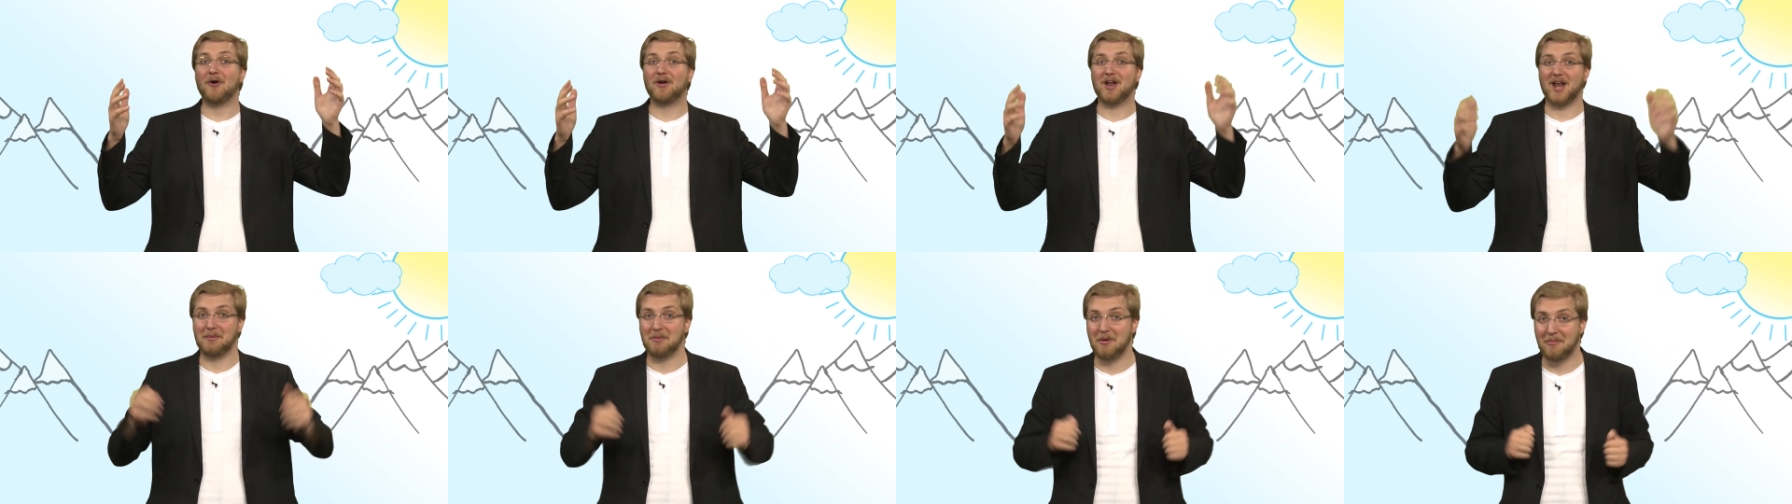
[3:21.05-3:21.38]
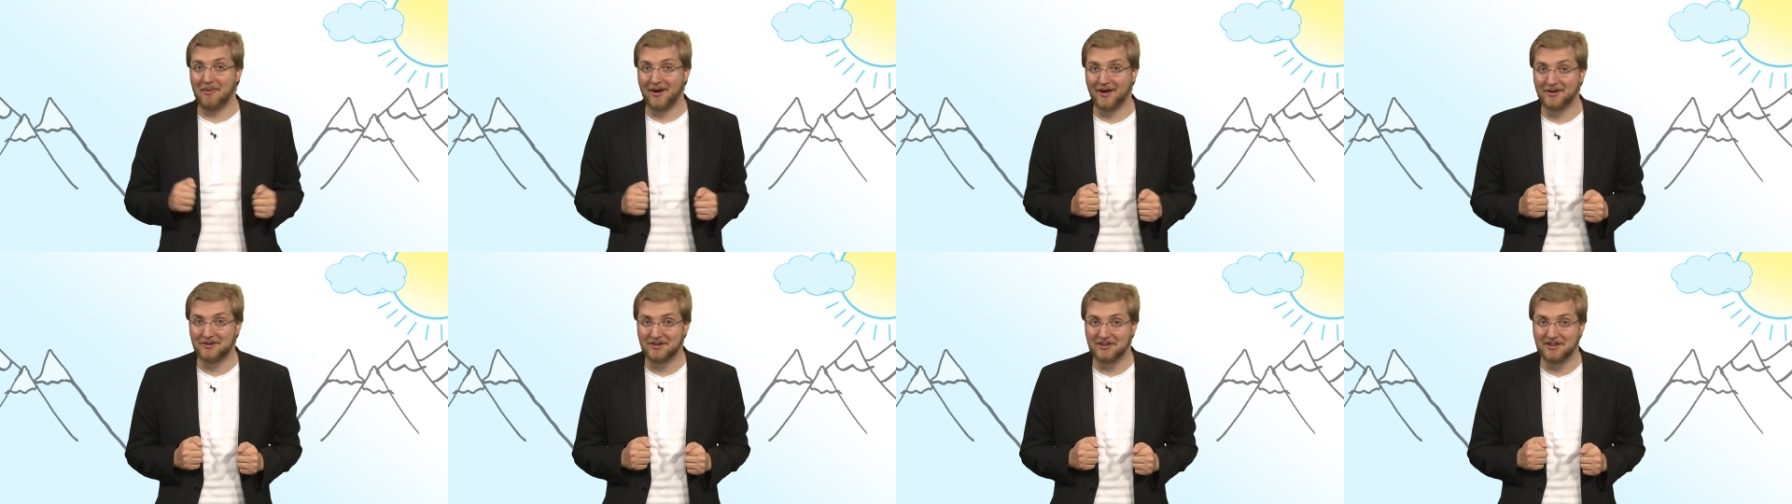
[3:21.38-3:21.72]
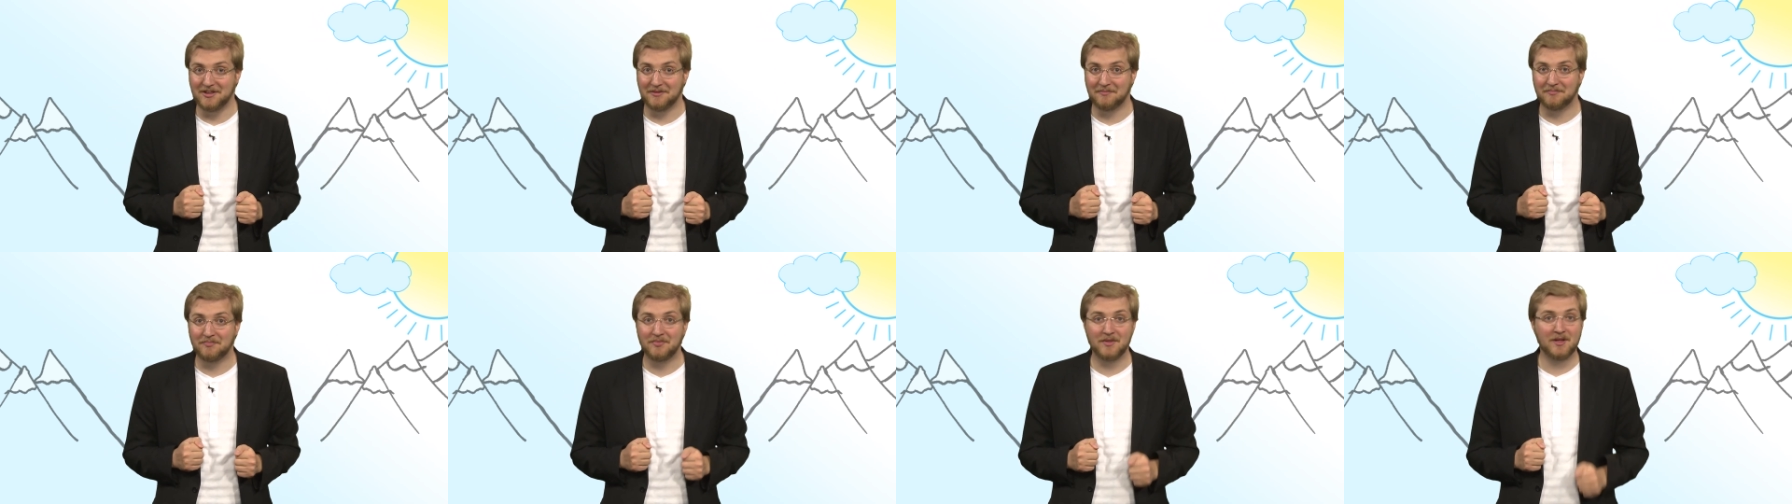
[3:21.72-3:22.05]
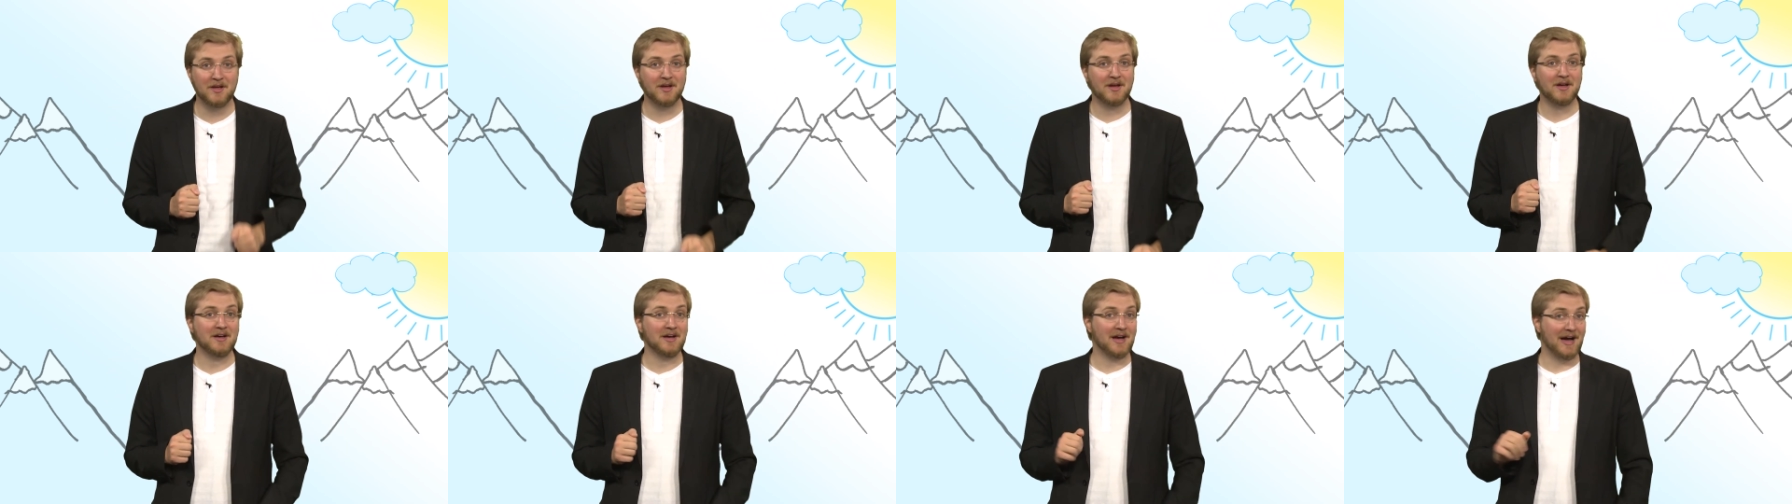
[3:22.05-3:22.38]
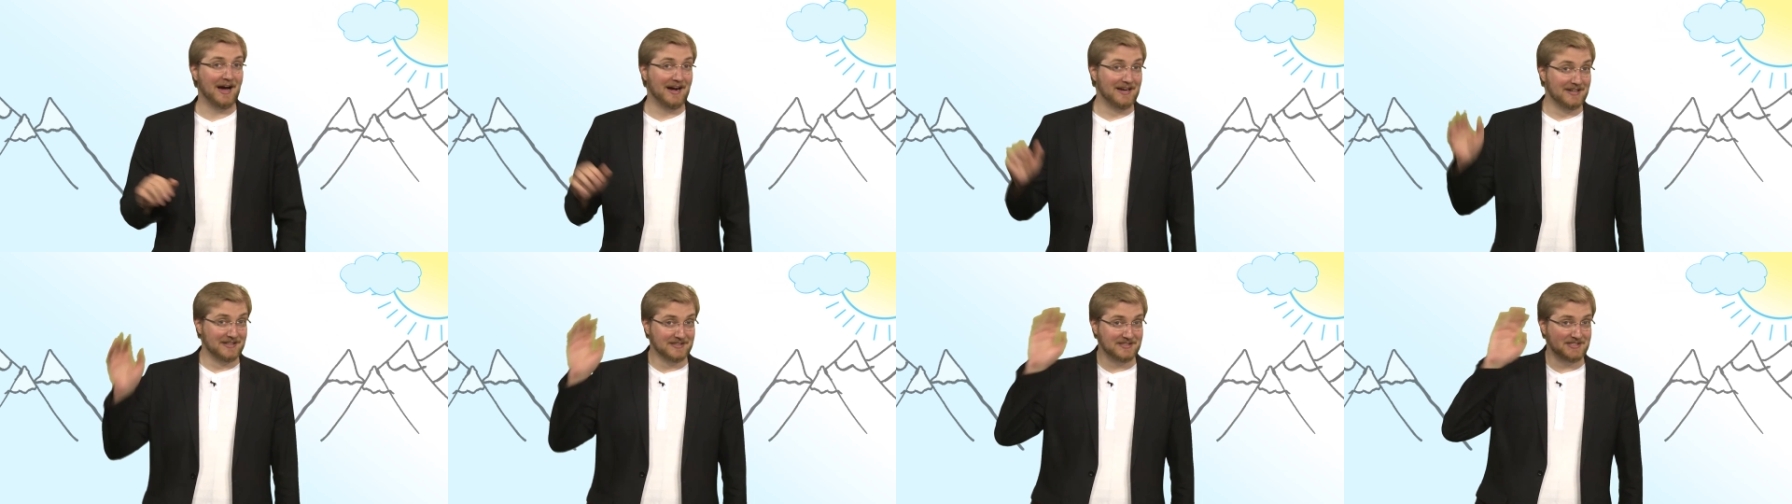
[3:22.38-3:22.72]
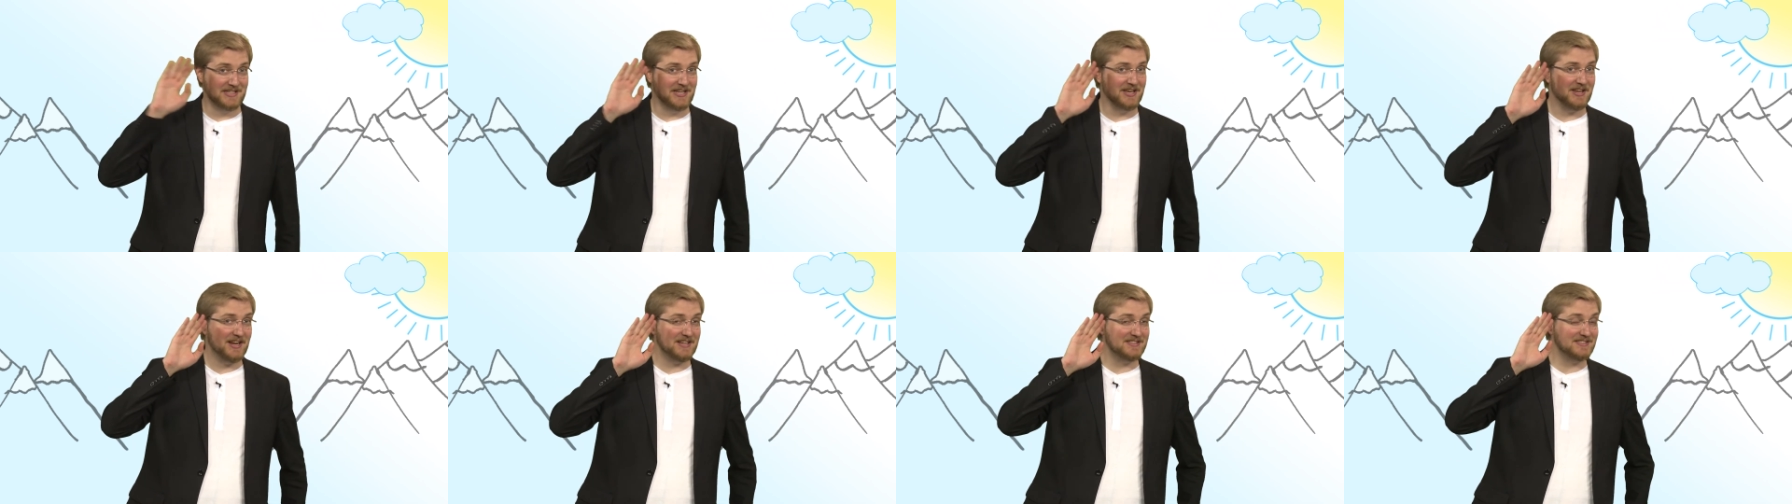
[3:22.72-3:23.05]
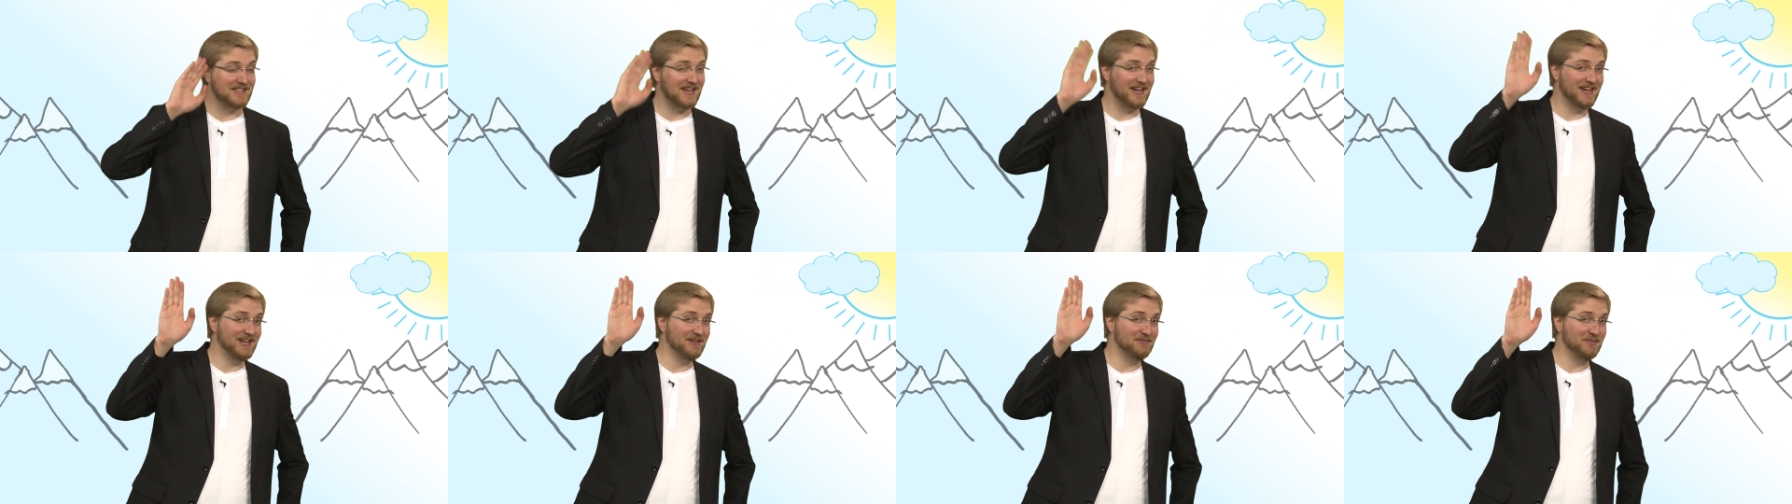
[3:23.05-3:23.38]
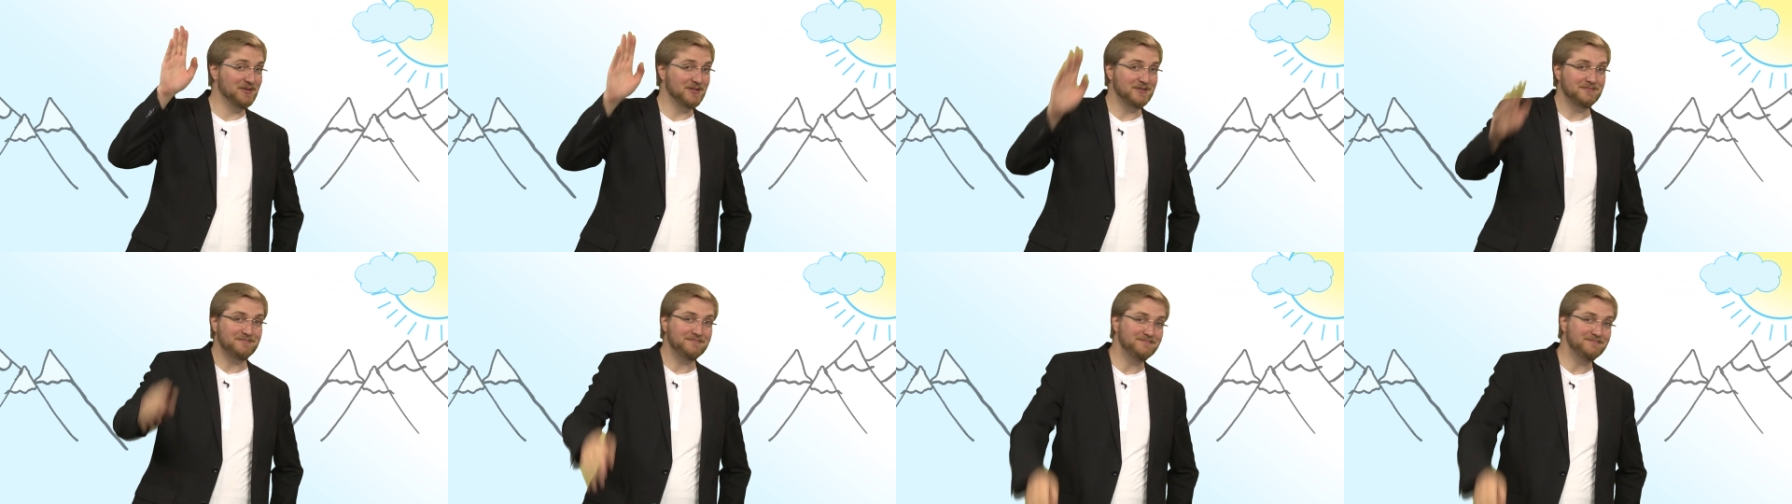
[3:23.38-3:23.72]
ClimaByte-y. I'll see you next time!